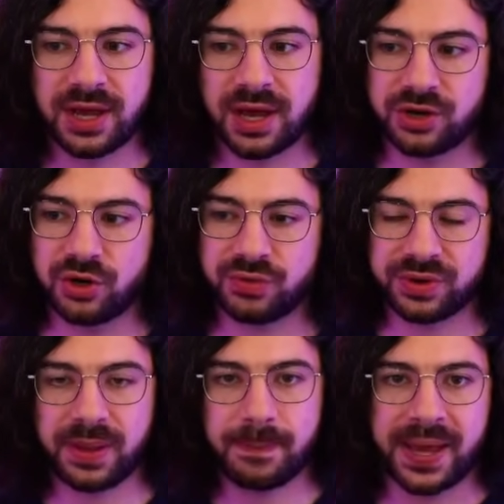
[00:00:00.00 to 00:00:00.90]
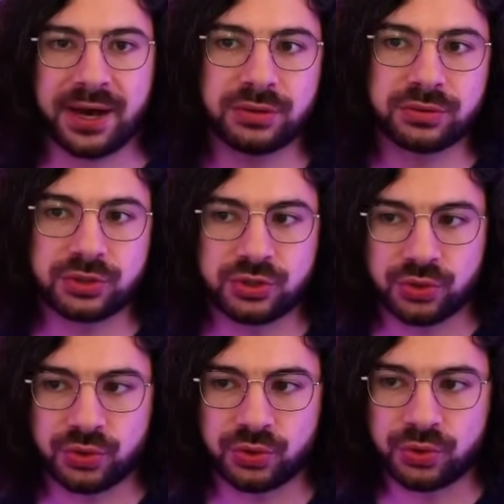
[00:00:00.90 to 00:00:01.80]
are not really bound
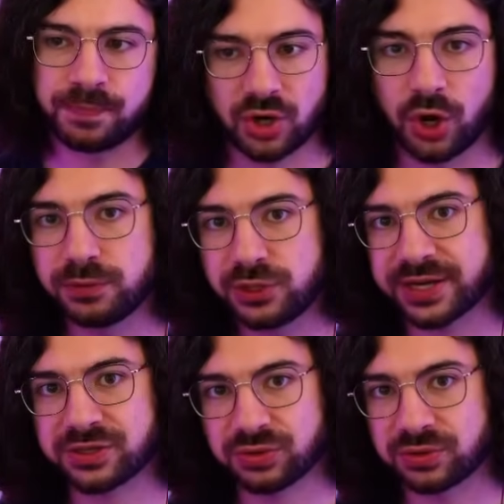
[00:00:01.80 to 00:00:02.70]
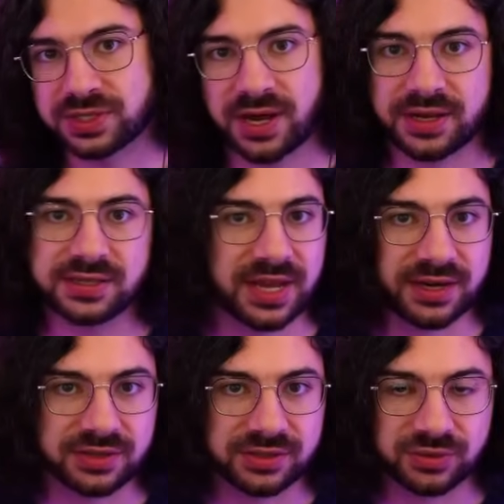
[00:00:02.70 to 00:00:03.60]
to objects or data
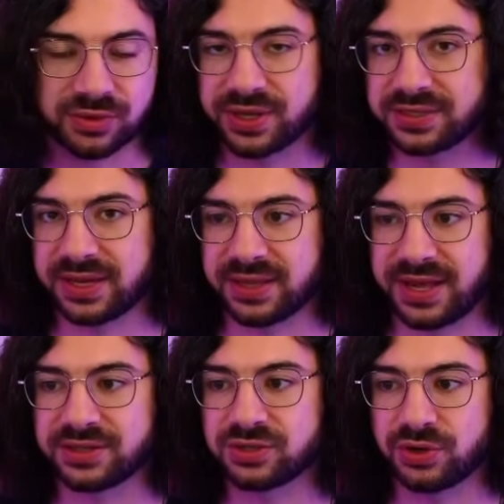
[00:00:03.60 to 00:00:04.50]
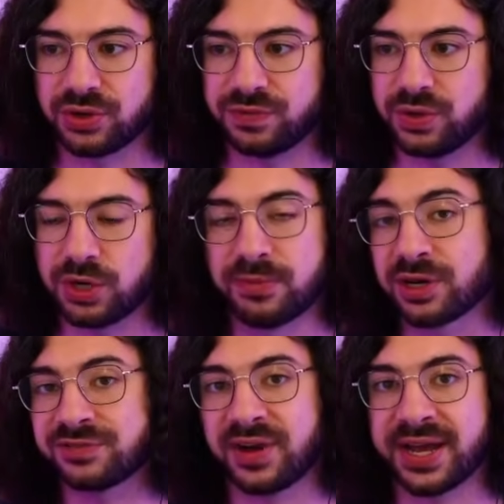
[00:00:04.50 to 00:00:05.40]
containers or things like that. So if you want to
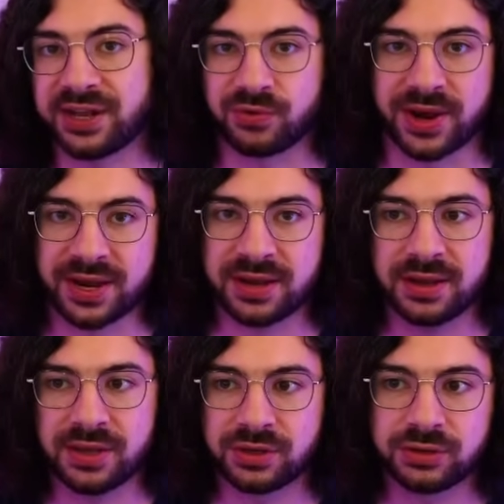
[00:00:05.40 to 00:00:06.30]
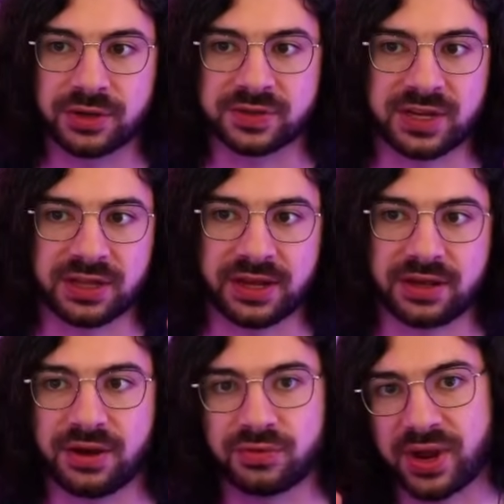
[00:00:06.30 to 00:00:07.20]
modify an array, you don't say
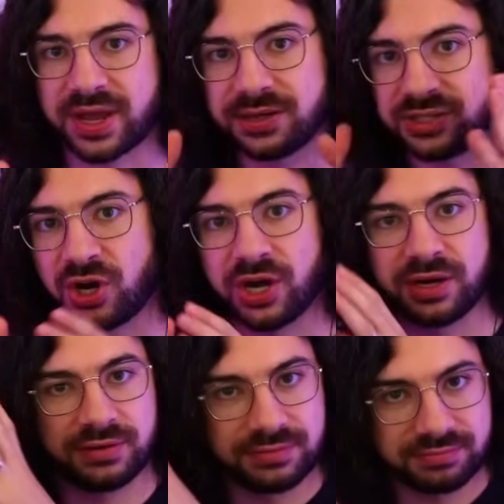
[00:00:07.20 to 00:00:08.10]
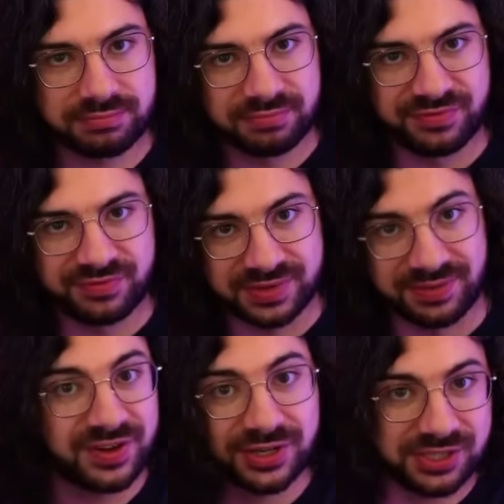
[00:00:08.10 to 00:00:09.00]
like array dot some
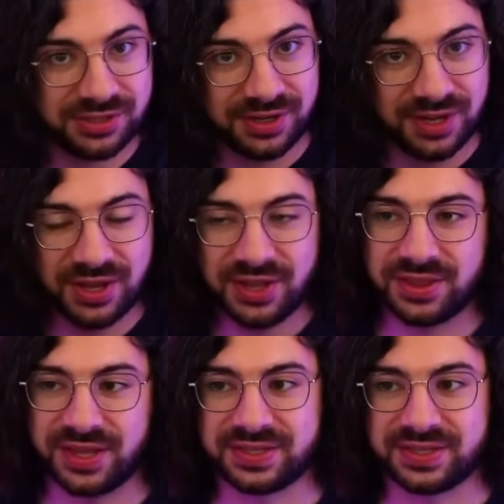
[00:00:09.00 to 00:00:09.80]
function. There's